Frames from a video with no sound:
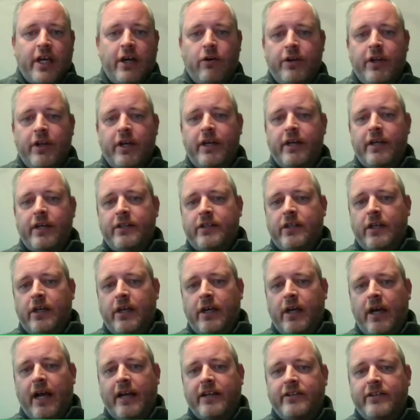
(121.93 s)
shareholder is
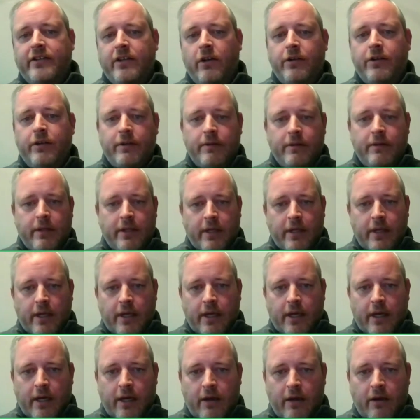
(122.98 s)
Exelon.
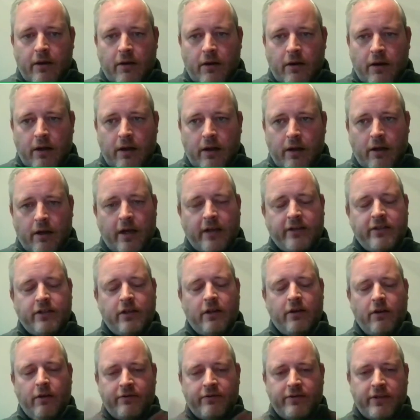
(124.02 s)

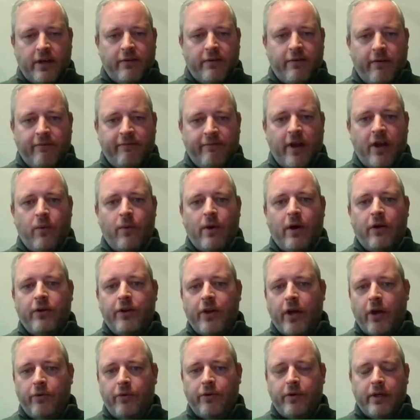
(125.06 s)
Exelon, obviously a very
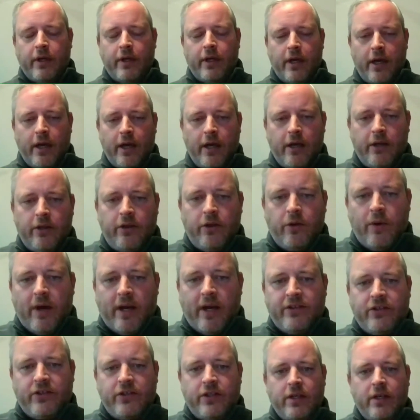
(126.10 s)
well-known
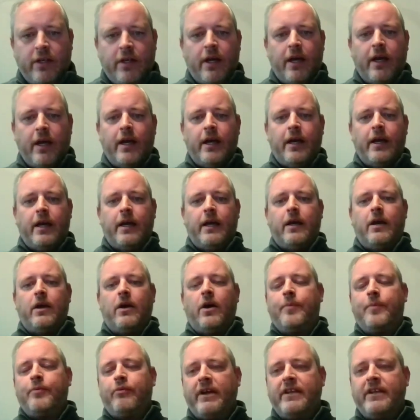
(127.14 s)
US
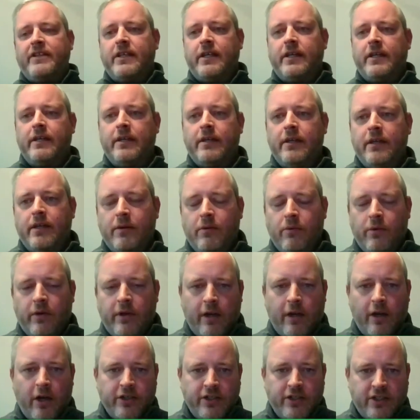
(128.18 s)
operator,
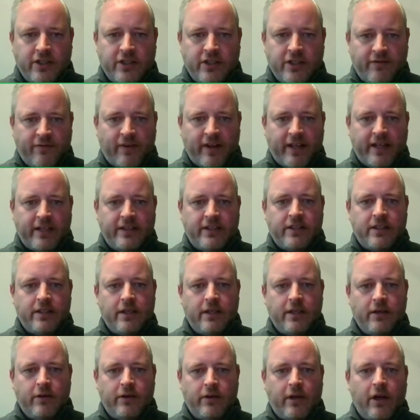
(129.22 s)
one of the largest
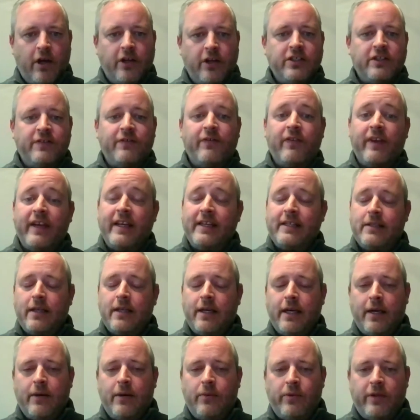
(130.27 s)
fleets, or the largest
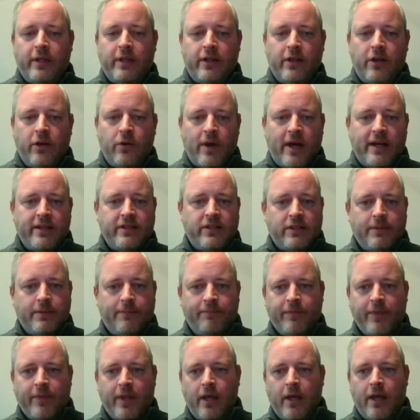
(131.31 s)
fleet within the US.
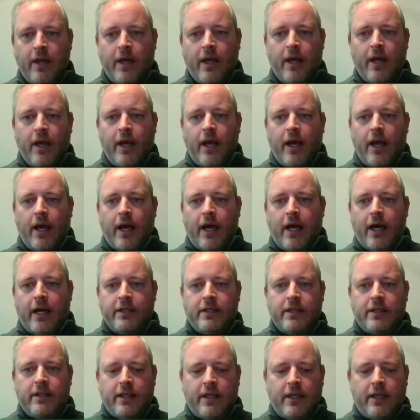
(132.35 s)

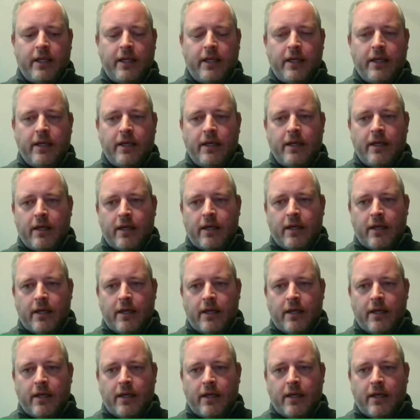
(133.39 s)
And the